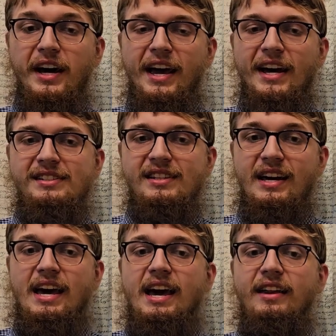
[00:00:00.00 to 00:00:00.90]
as
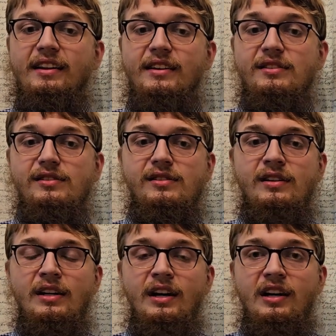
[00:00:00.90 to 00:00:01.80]
the aliens.
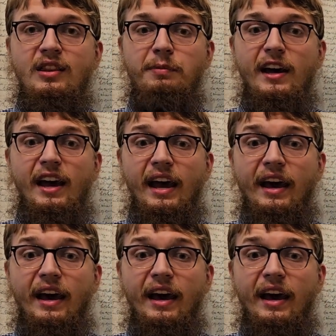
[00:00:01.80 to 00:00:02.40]
The BA